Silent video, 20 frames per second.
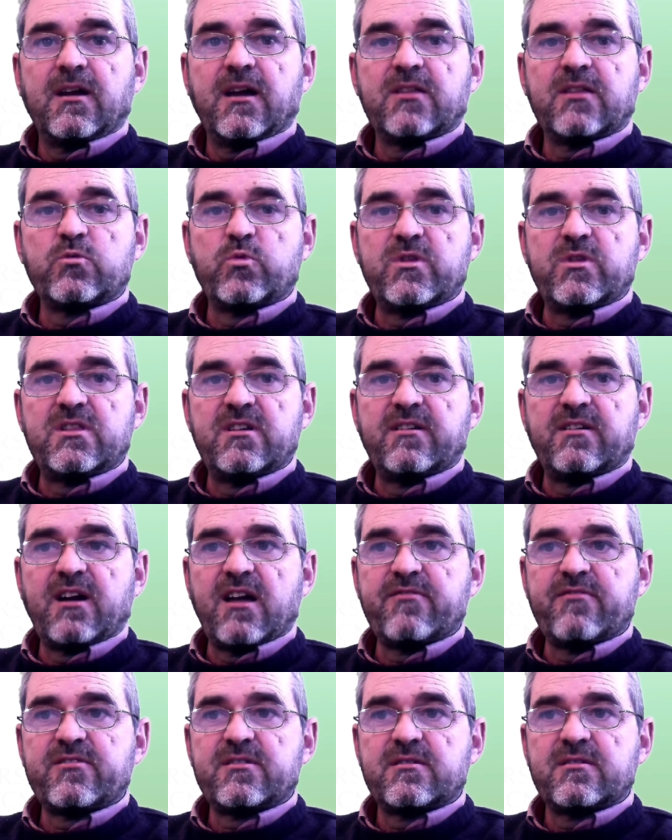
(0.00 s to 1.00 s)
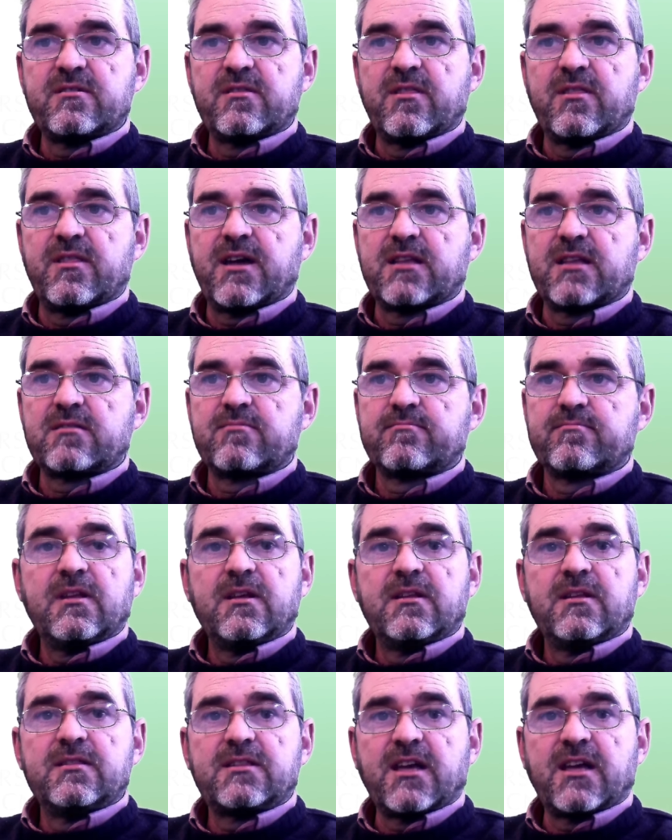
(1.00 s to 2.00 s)
and we derived that
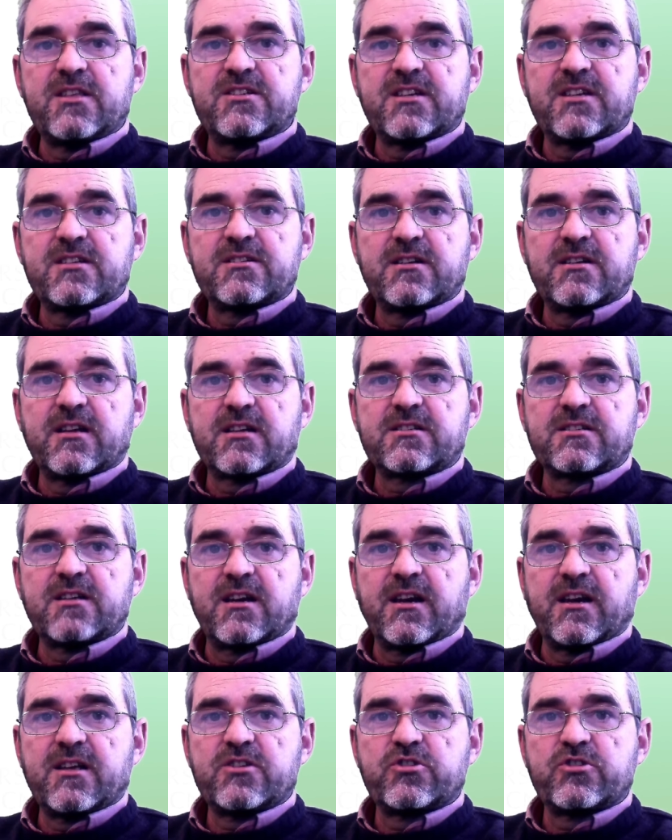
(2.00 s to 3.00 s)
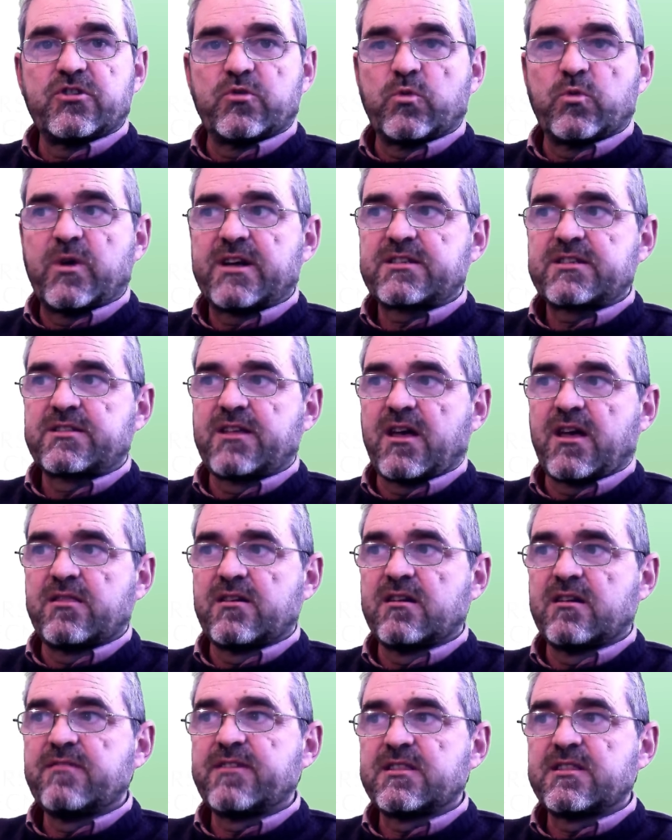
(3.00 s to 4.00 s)
tangential acceleration was the
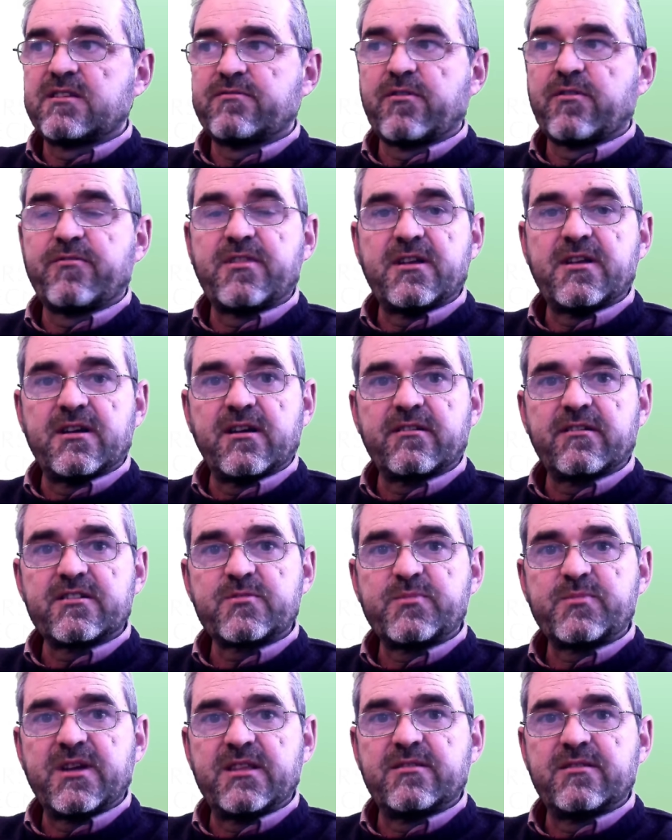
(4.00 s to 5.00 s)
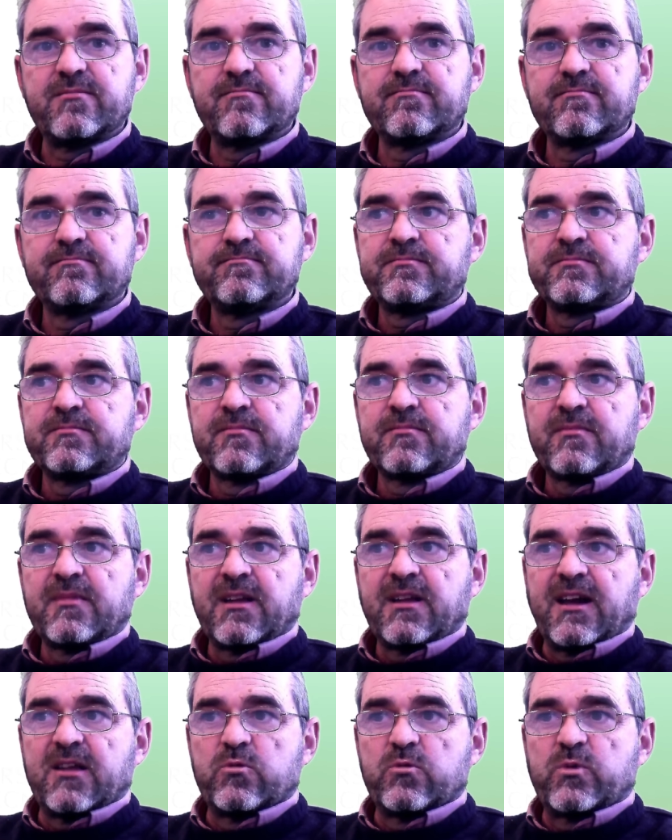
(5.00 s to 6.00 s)
derivative of the airspeed
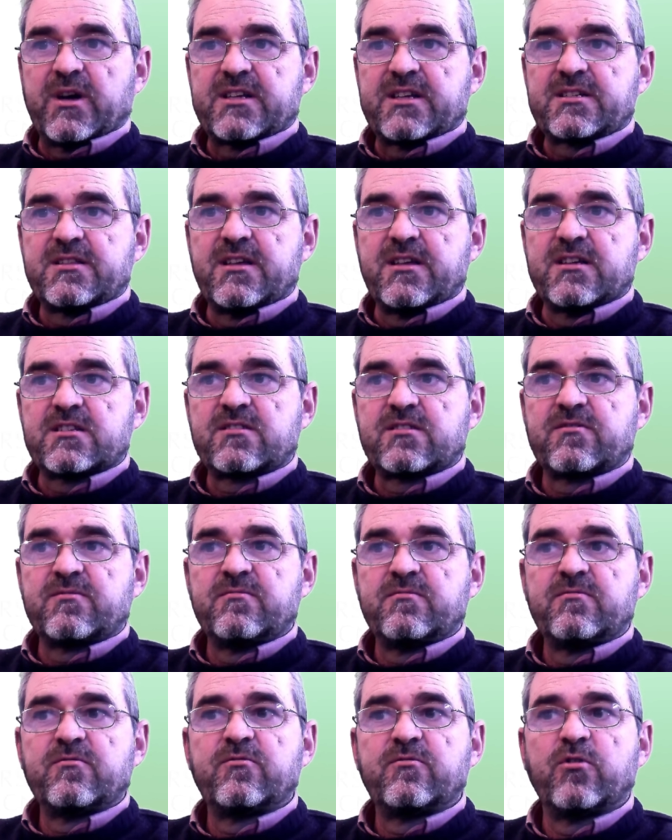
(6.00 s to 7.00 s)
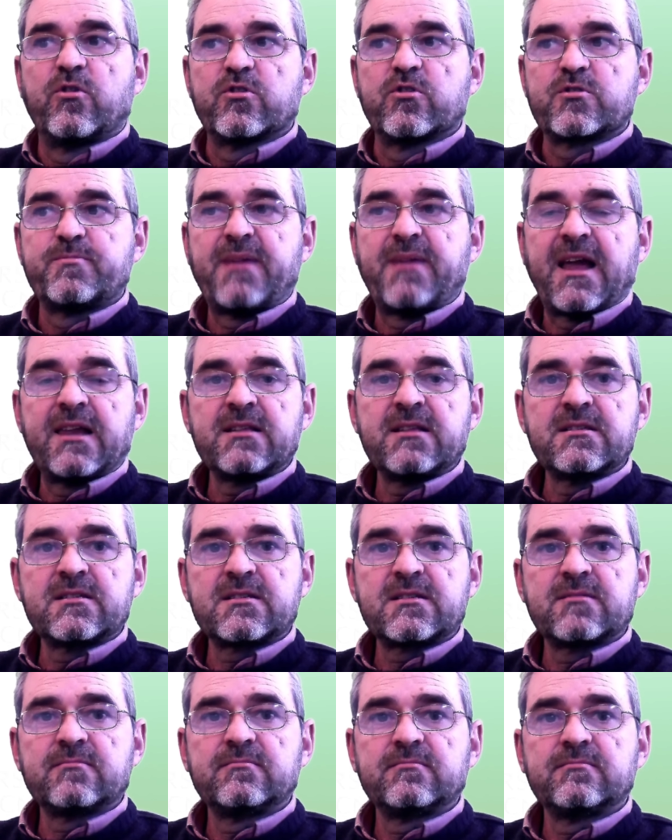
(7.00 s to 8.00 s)
and was this force
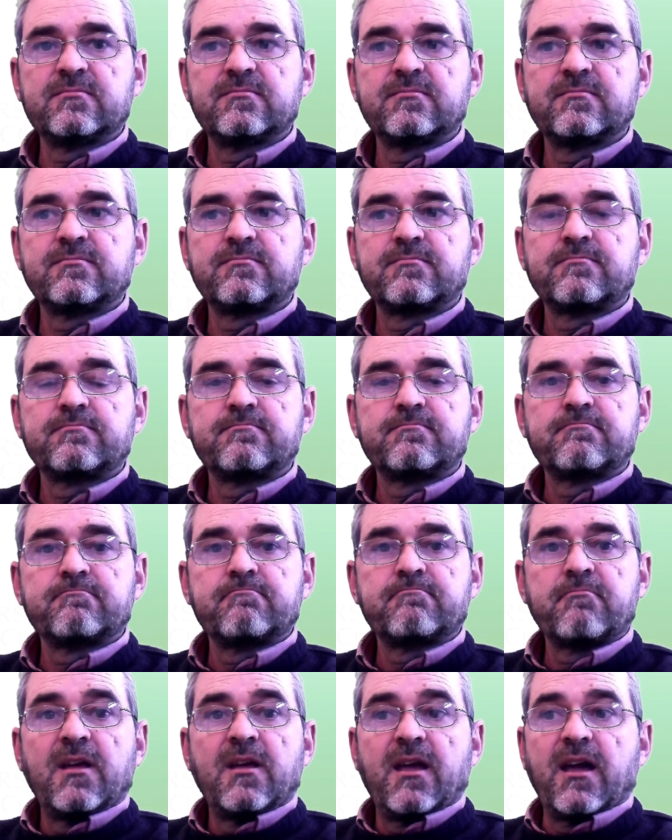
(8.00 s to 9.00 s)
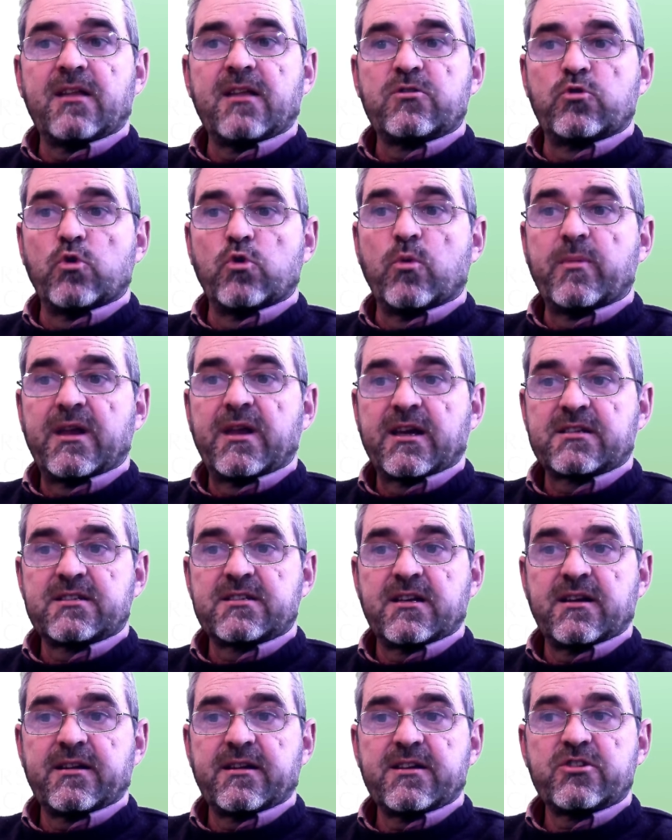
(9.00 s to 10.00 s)
balance, and normal
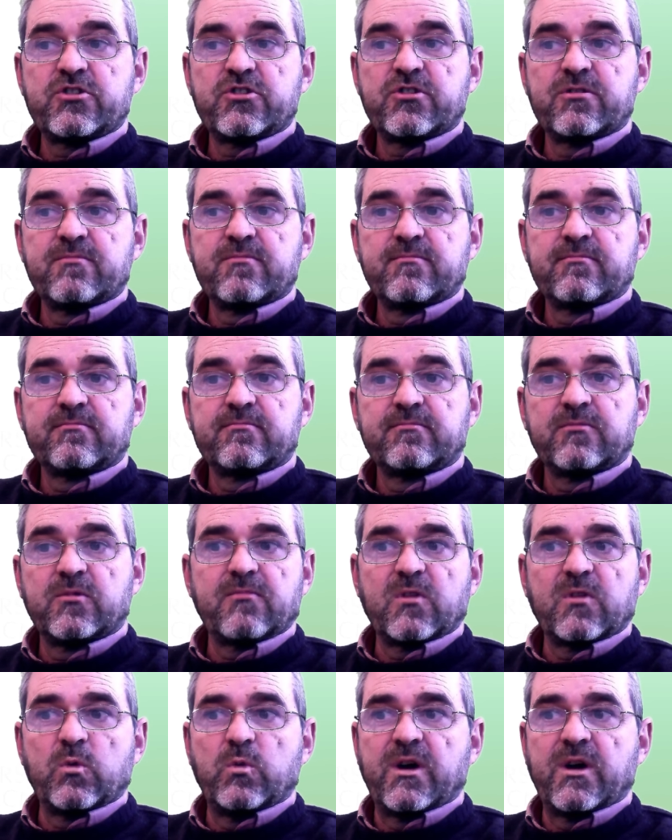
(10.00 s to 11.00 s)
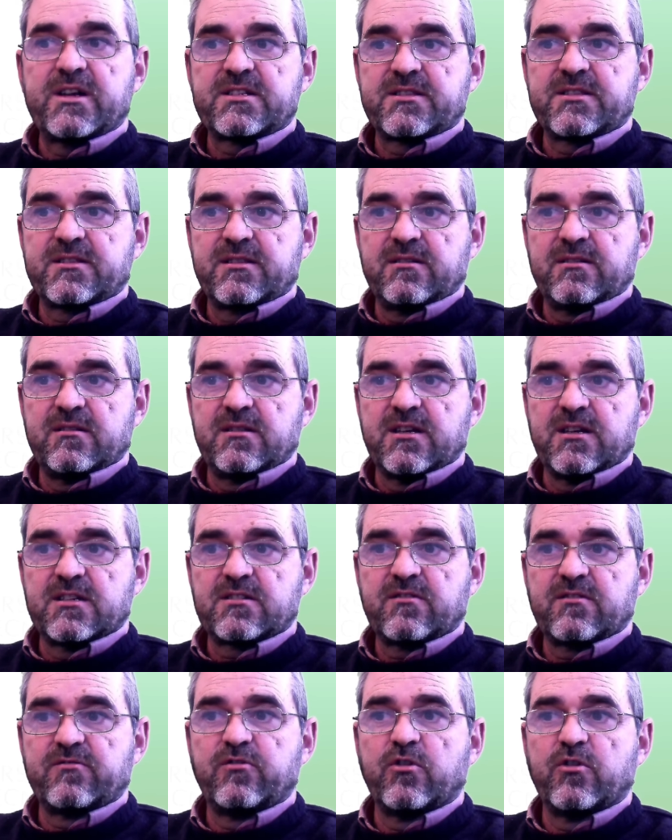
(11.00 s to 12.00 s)
acceleration was
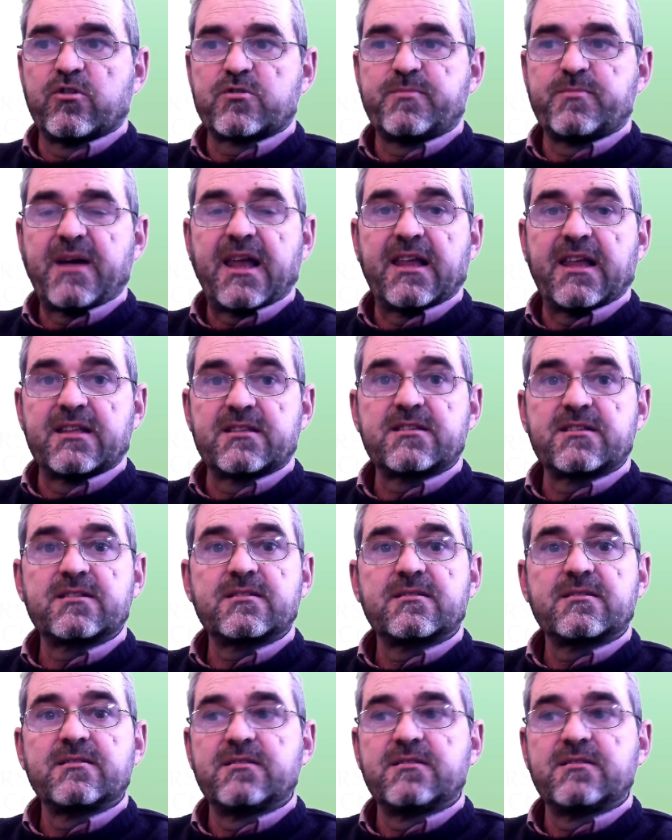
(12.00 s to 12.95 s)
this force balance